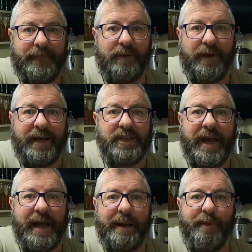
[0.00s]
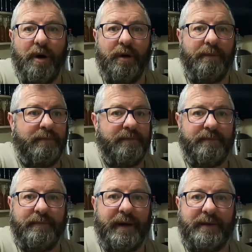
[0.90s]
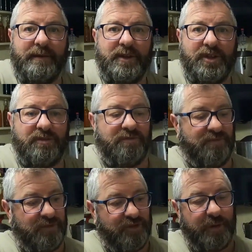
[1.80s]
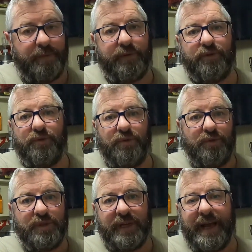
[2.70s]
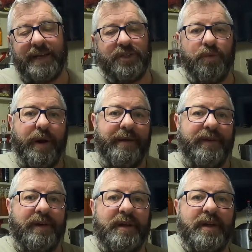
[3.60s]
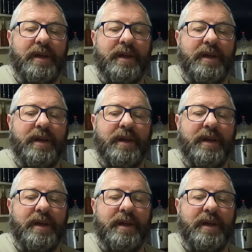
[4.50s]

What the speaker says: next keg I put on might just dribble through, lose the gas, whatever.